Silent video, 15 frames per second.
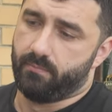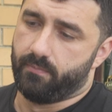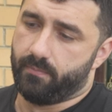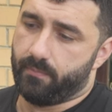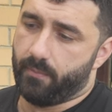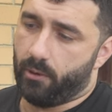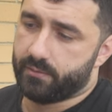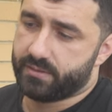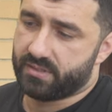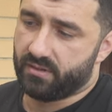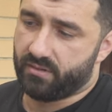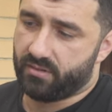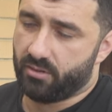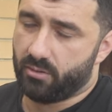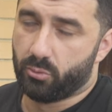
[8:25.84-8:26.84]
most of the
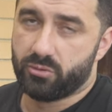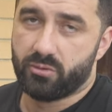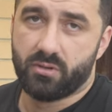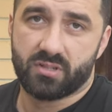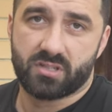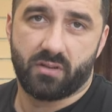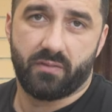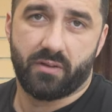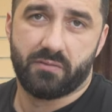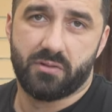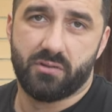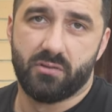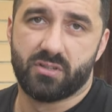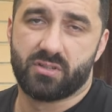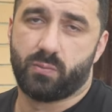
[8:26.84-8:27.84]
thermal units I've ever
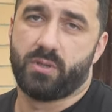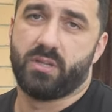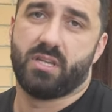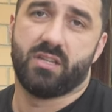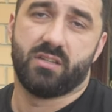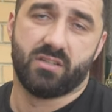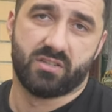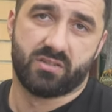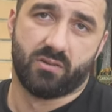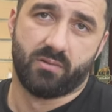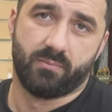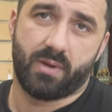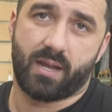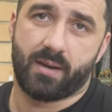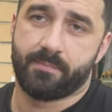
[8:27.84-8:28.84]
used, when you hit your zoom
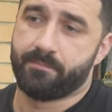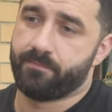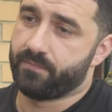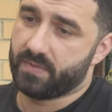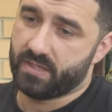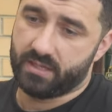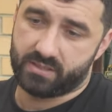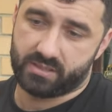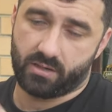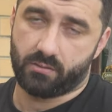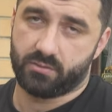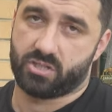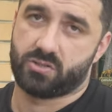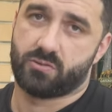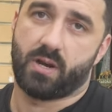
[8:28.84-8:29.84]
button, it's
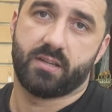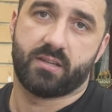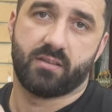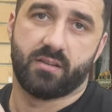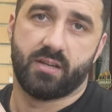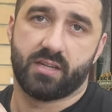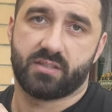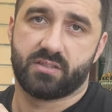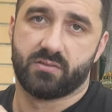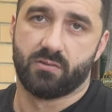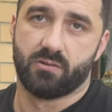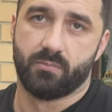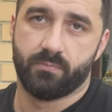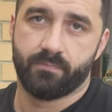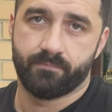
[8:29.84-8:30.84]
going straight to the next
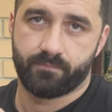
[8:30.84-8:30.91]
zoom.